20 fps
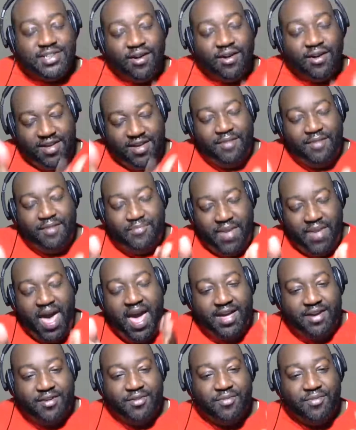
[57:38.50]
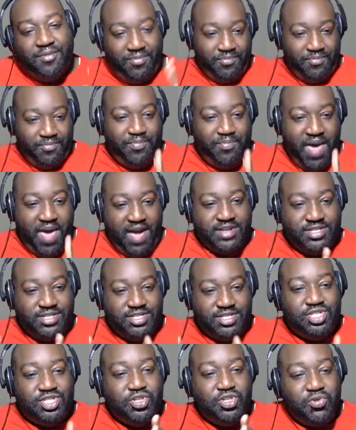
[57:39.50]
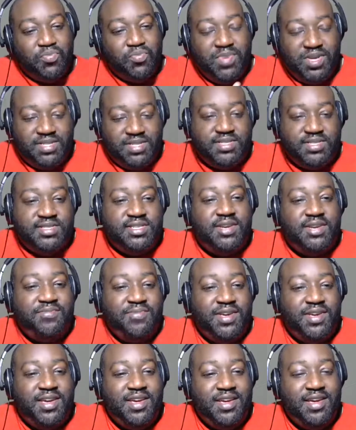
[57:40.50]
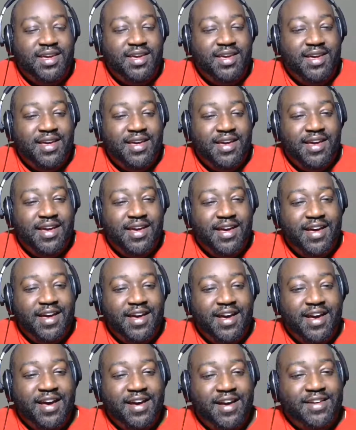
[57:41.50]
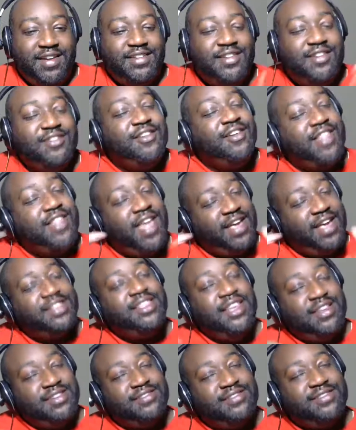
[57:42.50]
talking back to Mississippi. You know, like